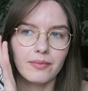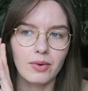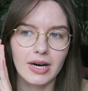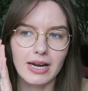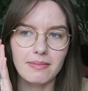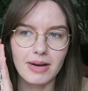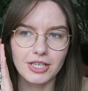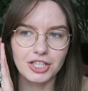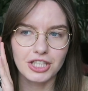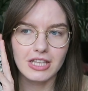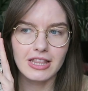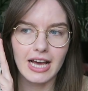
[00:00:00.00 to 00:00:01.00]
where I
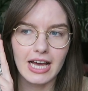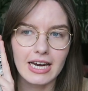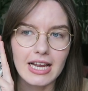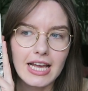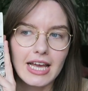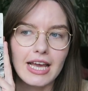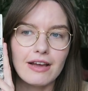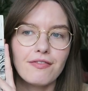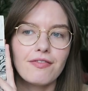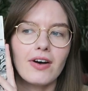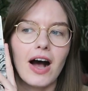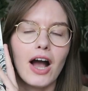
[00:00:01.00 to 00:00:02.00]
mentioned that
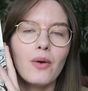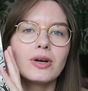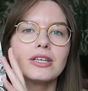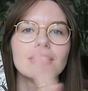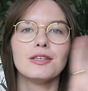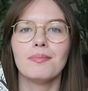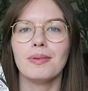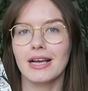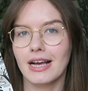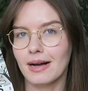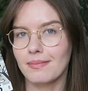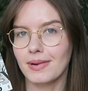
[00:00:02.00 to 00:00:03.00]
if I were to
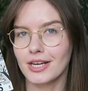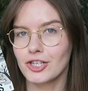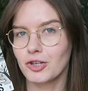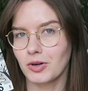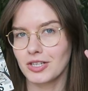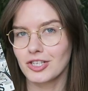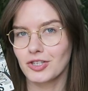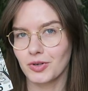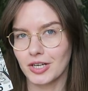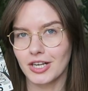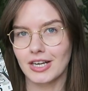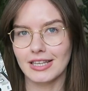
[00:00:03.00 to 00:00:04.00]
pick up a short
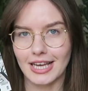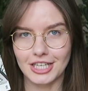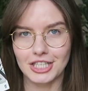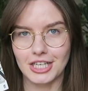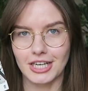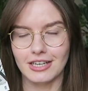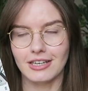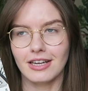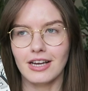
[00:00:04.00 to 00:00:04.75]
story collection,